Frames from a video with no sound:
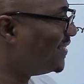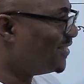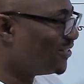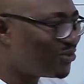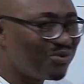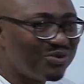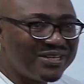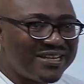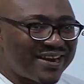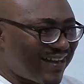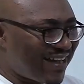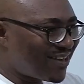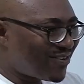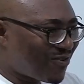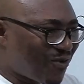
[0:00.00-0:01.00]
So there
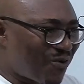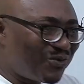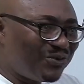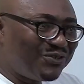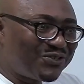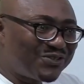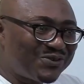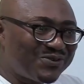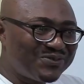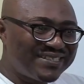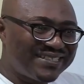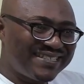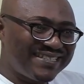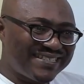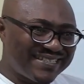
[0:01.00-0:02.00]
are control
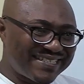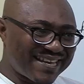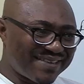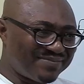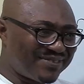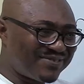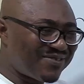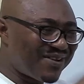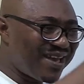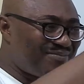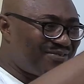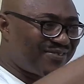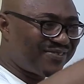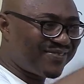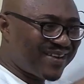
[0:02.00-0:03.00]
systems to help
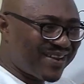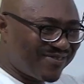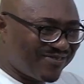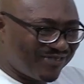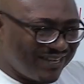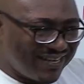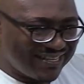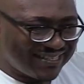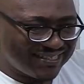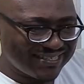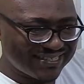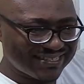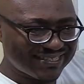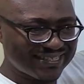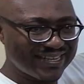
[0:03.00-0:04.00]
regulate
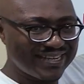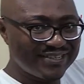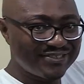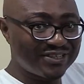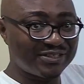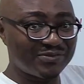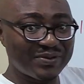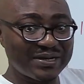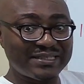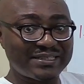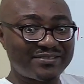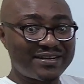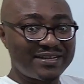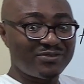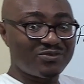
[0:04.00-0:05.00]
it so that when it's
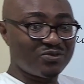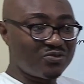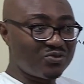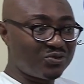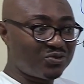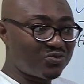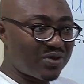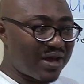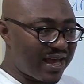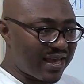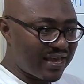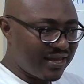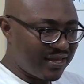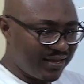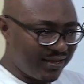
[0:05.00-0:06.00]
trying to go too high,
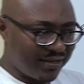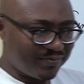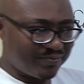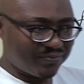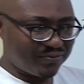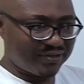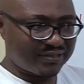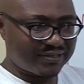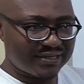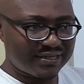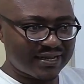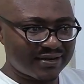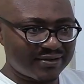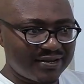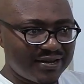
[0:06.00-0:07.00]
it brings it
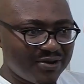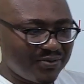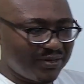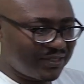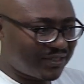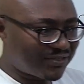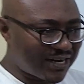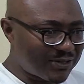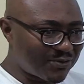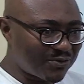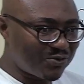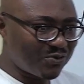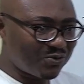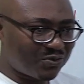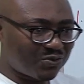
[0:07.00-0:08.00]
down. When it's trying to
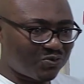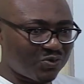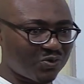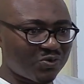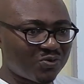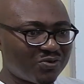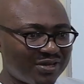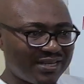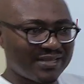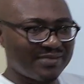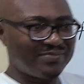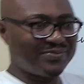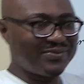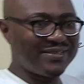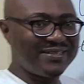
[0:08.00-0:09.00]
go too low, it
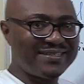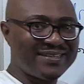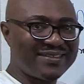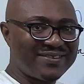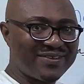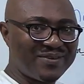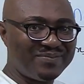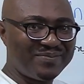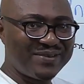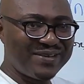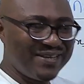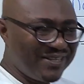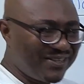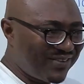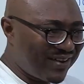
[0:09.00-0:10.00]
brings it up
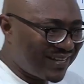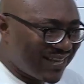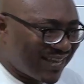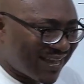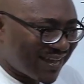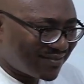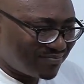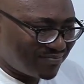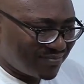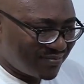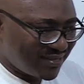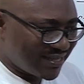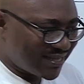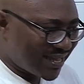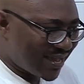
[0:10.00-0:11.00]
so that it can
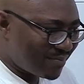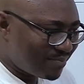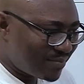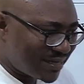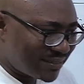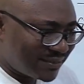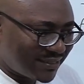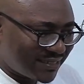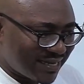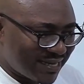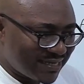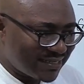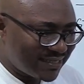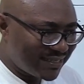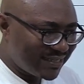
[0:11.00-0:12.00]

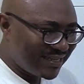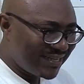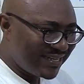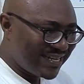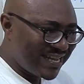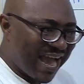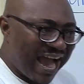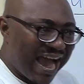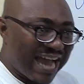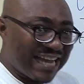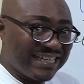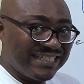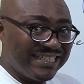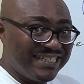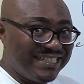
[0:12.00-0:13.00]
maintain the
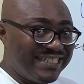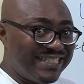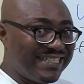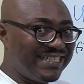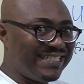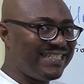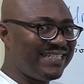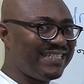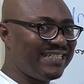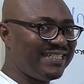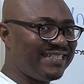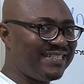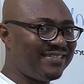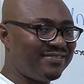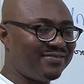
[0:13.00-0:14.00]

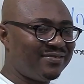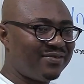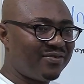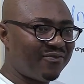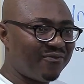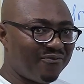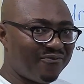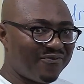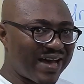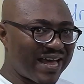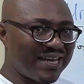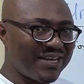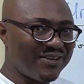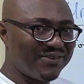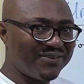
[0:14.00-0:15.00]
ideal
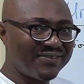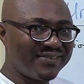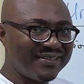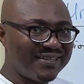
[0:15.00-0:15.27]
value.